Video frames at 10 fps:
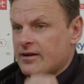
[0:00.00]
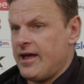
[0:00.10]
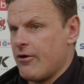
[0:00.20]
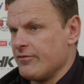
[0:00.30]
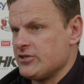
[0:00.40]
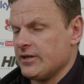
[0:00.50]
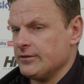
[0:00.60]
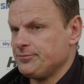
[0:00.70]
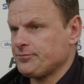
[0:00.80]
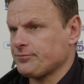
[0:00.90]
and they're
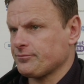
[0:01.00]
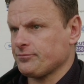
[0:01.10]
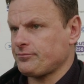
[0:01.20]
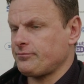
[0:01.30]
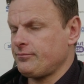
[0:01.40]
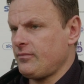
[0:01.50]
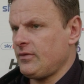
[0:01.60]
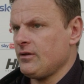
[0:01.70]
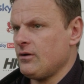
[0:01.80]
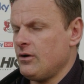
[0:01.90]
obviously,
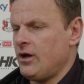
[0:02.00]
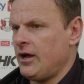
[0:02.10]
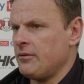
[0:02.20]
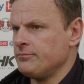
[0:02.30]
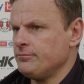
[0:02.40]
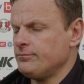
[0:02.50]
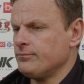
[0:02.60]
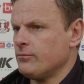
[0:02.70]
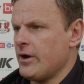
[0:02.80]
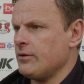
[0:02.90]
um,
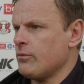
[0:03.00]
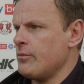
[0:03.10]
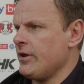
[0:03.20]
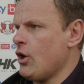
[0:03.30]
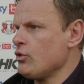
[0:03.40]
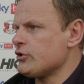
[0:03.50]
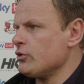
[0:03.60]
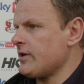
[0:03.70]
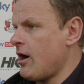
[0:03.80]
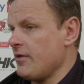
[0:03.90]
when, when we go
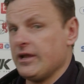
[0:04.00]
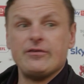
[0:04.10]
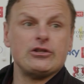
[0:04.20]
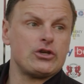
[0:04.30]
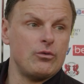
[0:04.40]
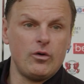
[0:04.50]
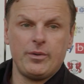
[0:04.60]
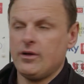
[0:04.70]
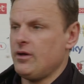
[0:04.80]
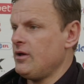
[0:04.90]
2 down, they're leaving two up.
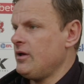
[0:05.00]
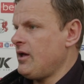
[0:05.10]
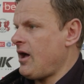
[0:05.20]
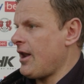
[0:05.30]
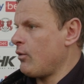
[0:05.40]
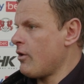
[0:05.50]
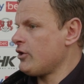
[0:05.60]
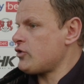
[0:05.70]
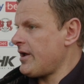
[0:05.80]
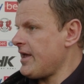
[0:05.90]
And I want to
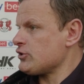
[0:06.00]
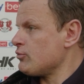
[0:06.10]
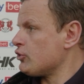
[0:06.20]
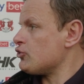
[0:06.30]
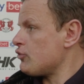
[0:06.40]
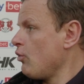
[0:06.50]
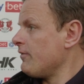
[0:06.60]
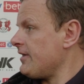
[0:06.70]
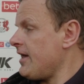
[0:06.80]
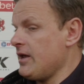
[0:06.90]
try and get some control
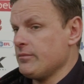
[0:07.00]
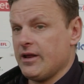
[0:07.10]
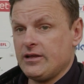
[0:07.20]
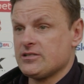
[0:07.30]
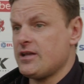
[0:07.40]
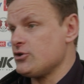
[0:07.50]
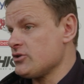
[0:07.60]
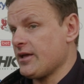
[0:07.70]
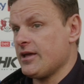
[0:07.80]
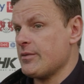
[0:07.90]
of the game. And instead, it's just
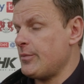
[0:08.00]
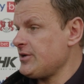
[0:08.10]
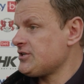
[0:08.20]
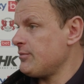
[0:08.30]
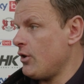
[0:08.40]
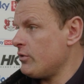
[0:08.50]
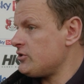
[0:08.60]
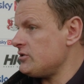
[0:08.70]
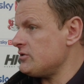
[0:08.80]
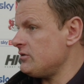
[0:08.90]
like a game of basketball,
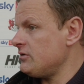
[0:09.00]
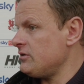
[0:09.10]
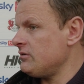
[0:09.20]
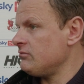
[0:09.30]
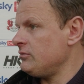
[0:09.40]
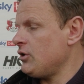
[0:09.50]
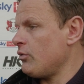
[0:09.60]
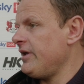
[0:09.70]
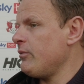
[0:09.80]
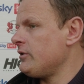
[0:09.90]
which is we
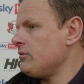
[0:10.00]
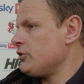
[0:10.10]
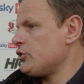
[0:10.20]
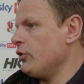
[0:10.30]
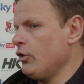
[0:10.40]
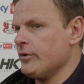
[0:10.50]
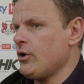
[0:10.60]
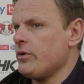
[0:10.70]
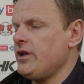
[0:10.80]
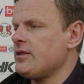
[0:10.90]
don't need. We're 2 up, we
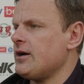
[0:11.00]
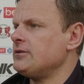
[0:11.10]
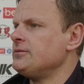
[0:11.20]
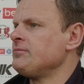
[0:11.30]
don't need that.